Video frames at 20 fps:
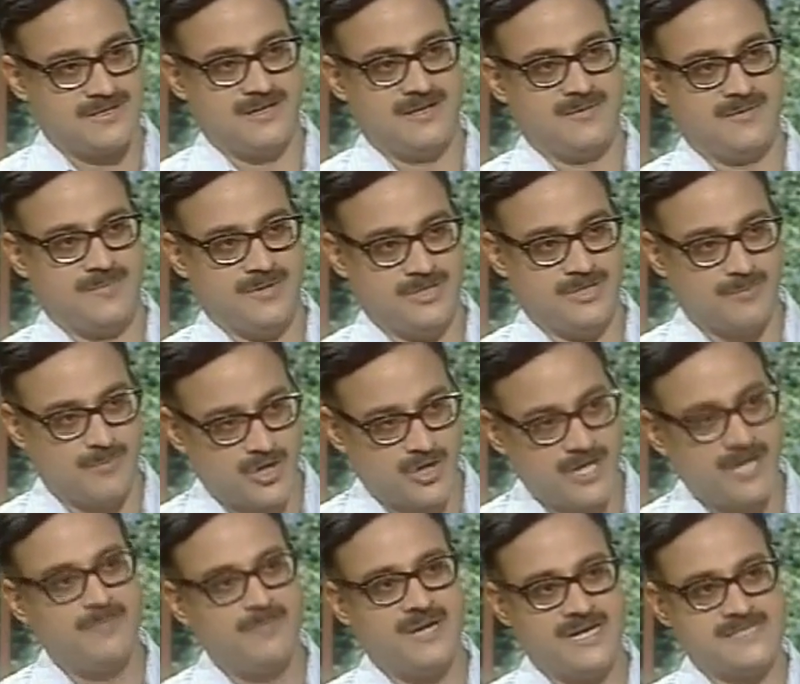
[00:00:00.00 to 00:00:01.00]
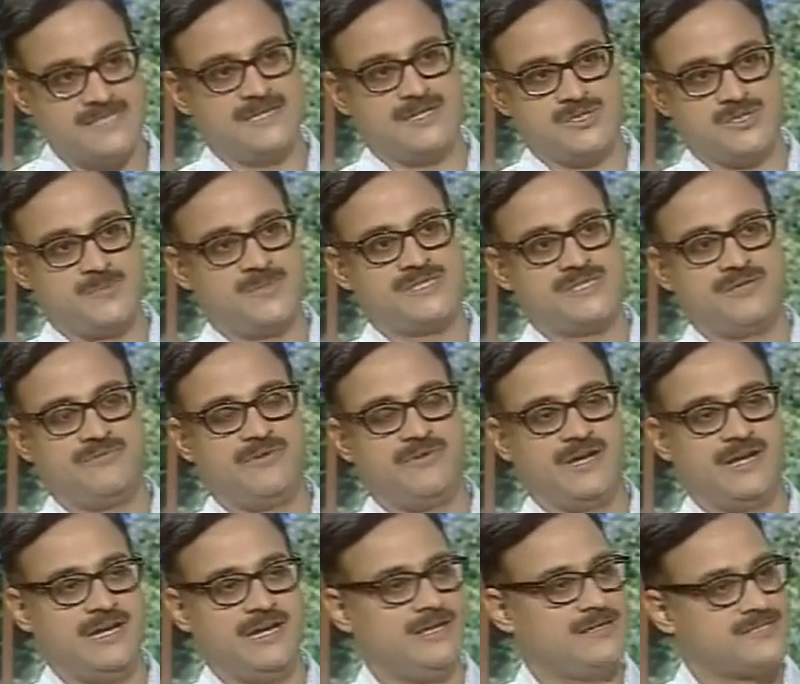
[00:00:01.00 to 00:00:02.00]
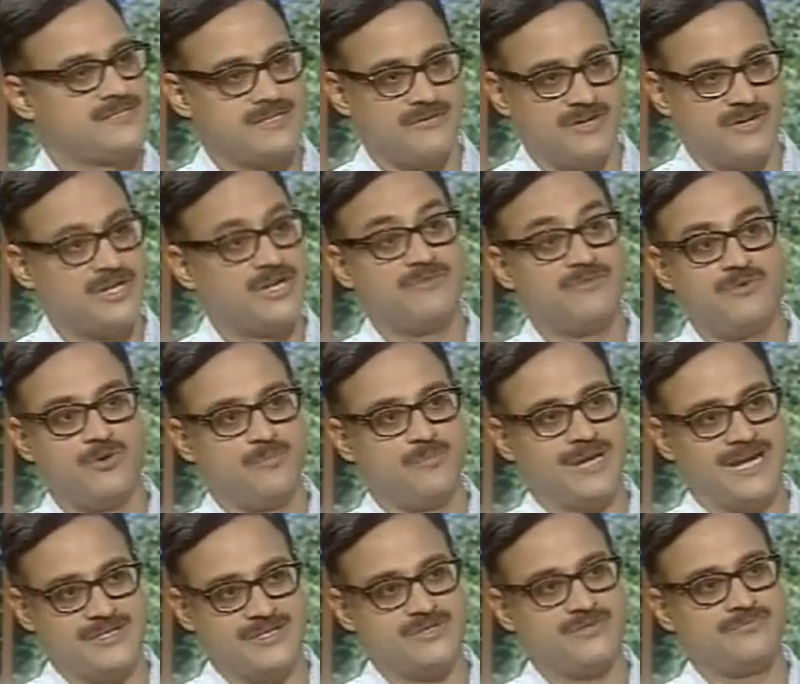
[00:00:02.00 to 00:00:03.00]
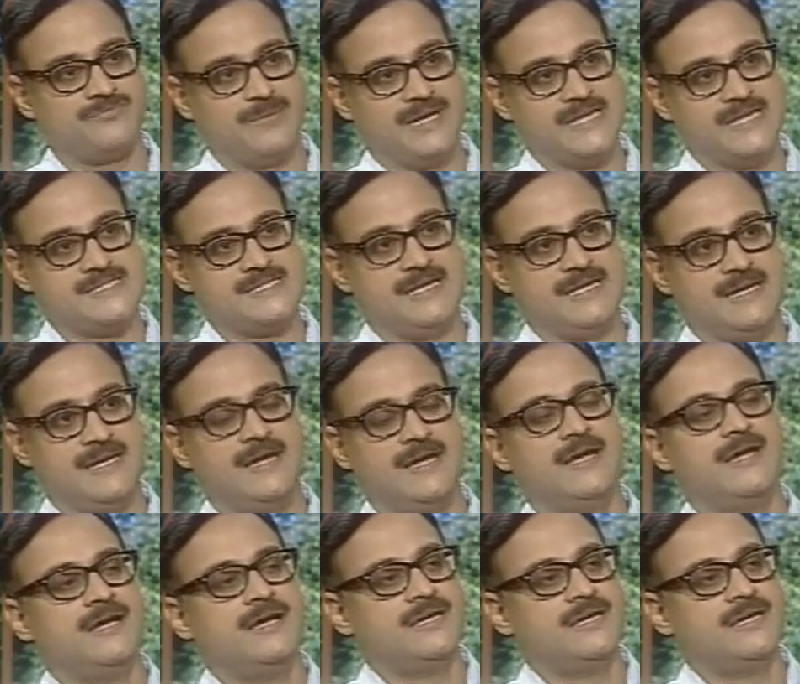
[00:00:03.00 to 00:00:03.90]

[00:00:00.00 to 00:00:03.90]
the modern medicine specifically, it's a wonderful branch of medicine.